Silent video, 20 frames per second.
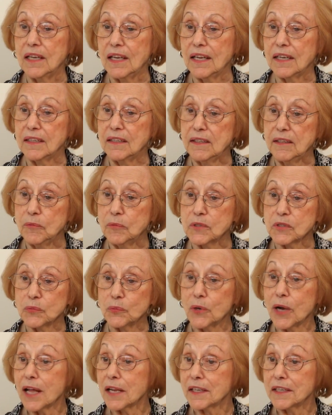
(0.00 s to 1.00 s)
and he
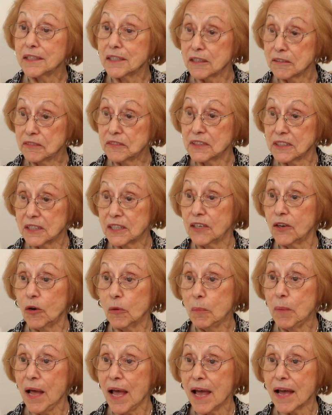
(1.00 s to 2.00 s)
was well enough to
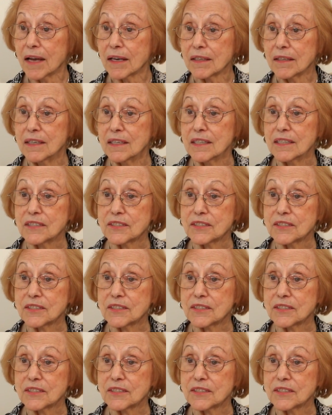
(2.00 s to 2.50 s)
go back,